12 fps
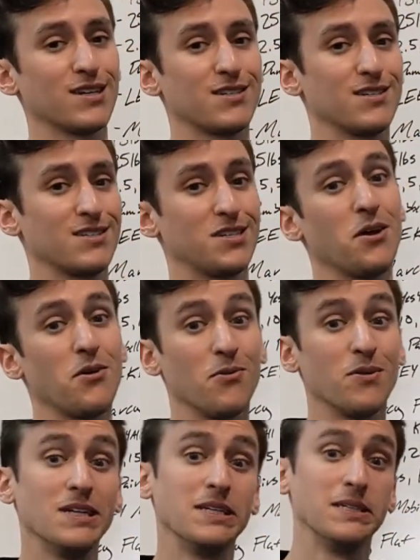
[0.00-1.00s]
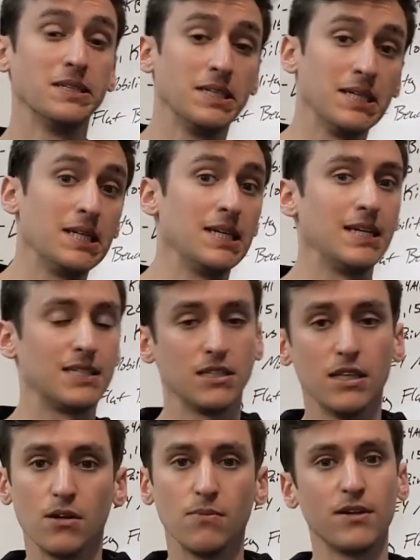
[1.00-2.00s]
So it's a
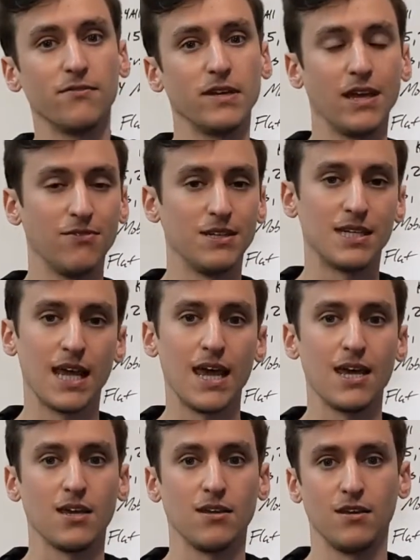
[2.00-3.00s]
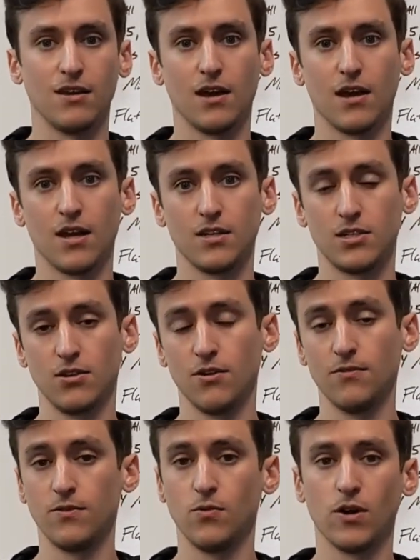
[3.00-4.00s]
little bit of a give and take. So
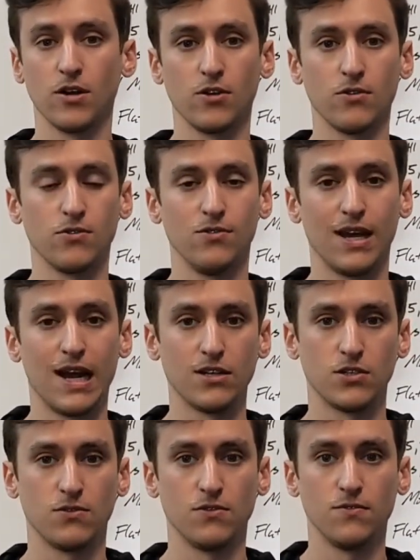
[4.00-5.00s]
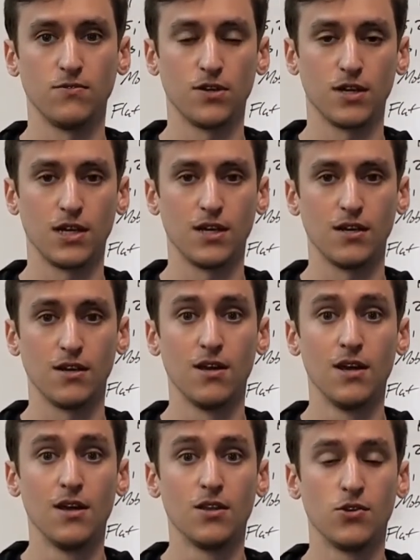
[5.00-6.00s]
if you want to go through the hassle of looking
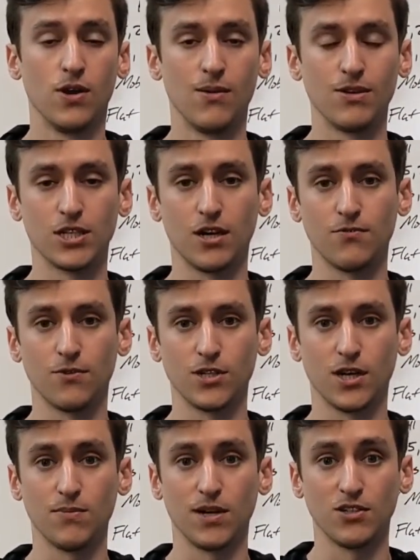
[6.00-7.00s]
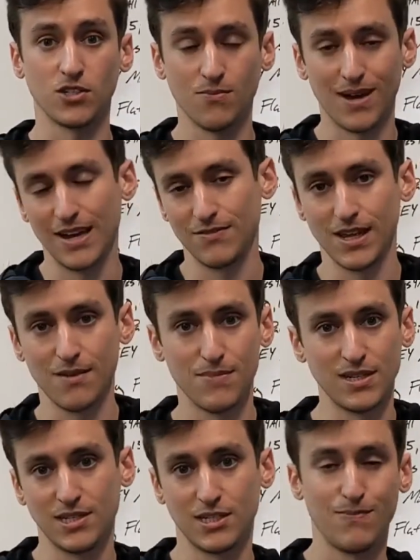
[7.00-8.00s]
through Amazon for dumbbells, you might have to get
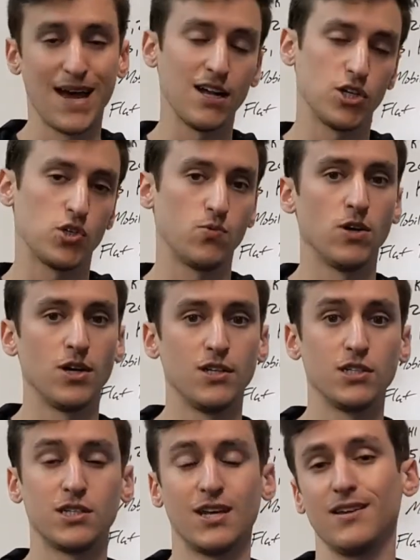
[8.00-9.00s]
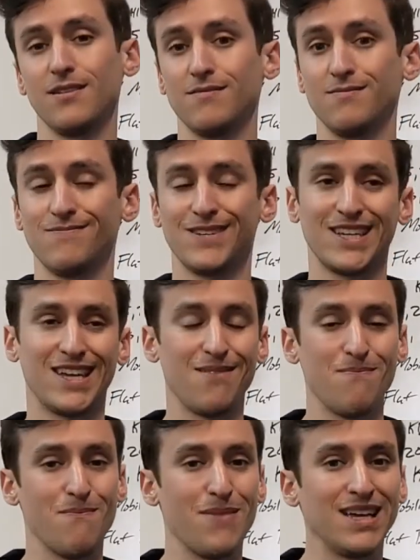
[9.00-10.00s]
mismatched ones, and it
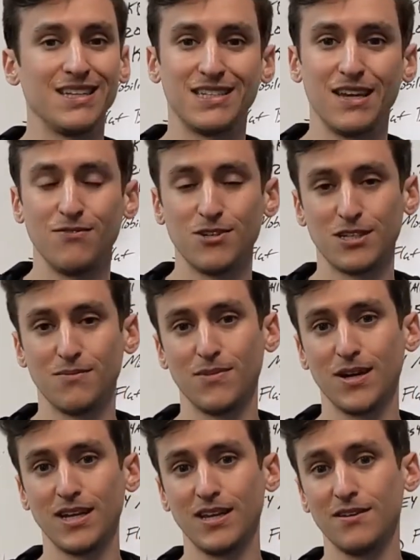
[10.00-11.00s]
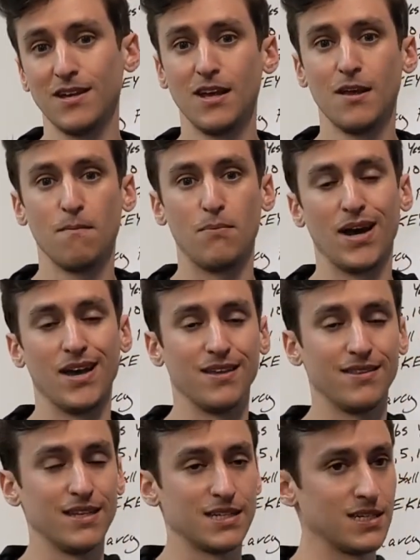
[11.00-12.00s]
might save you some money. But
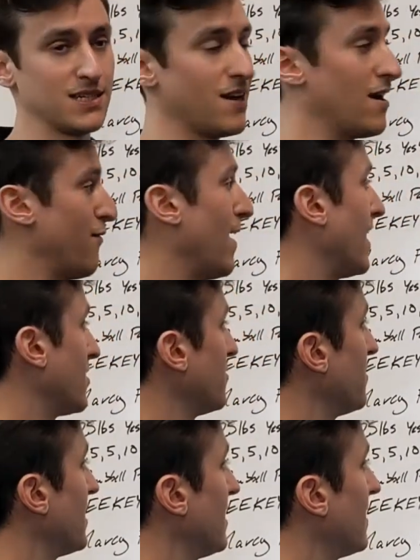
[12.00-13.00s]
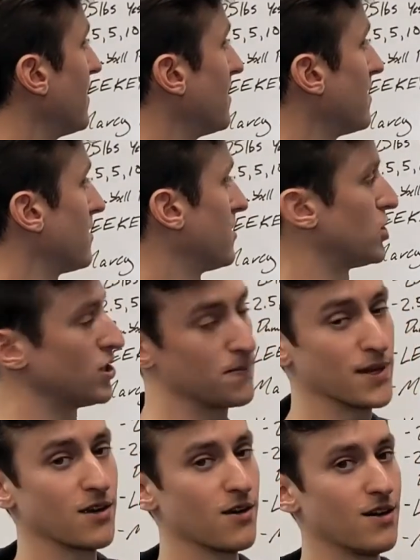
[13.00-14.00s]
this does not factor in the
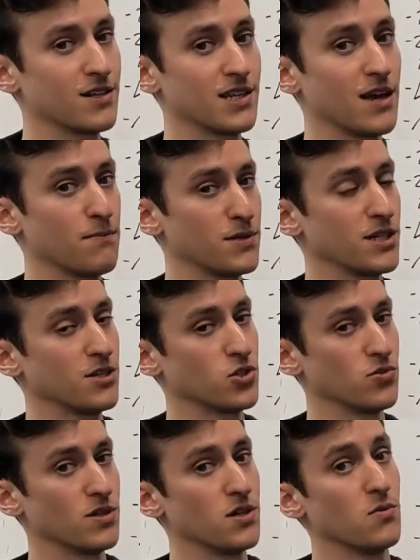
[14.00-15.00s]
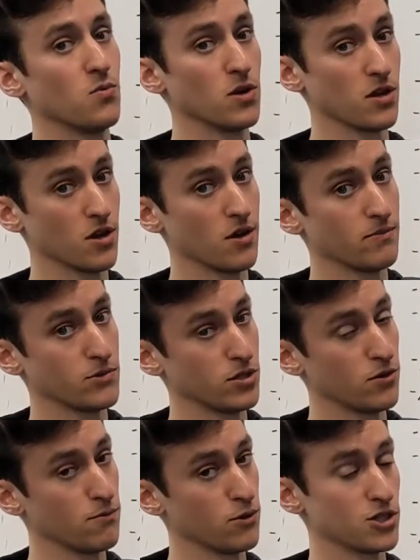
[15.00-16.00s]
shipping cost that potentially would come to
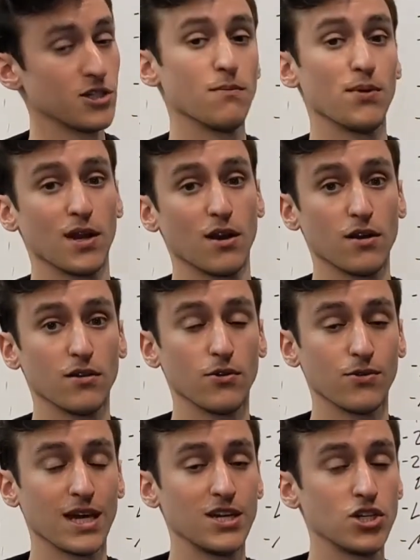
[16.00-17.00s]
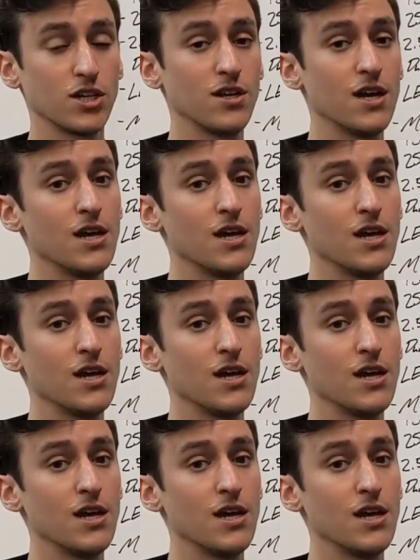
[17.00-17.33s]
a person depending on location.